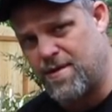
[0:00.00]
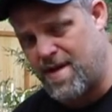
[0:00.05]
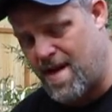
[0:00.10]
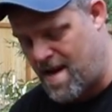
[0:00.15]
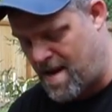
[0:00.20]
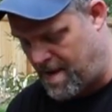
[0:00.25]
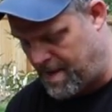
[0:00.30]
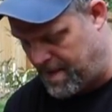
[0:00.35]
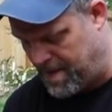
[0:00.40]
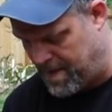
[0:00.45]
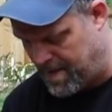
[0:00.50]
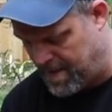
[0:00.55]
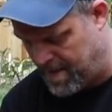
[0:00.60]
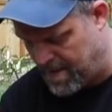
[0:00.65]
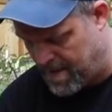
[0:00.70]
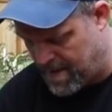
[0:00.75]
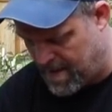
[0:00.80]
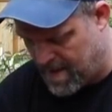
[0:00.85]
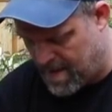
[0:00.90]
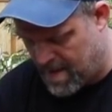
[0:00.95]
down
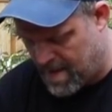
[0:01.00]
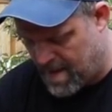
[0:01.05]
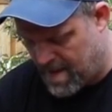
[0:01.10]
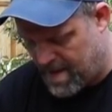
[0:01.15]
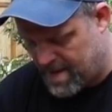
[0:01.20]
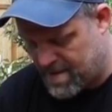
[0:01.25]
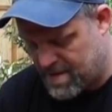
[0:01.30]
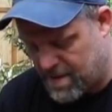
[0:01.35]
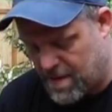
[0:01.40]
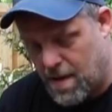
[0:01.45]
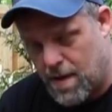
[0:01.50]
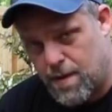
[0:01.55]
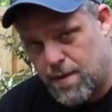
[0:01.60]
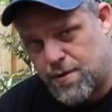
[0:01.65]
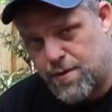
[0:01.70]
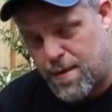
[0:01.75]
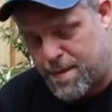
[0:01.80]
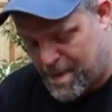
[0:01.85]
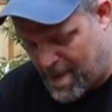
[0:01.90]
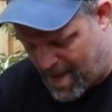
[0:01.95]
as low
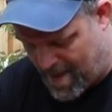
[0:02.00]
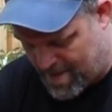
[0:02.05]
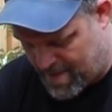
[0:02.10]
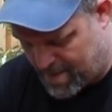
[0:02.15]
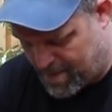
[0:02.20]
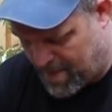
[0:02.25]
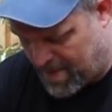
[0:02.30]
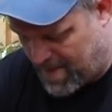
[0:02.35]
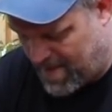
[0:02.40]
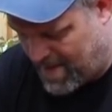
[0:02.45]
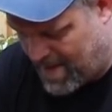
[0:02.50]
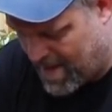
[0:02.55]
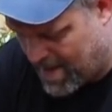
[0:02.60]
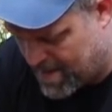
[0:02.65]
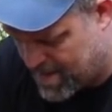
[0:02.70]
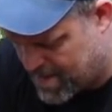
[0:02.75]
as we possibly can get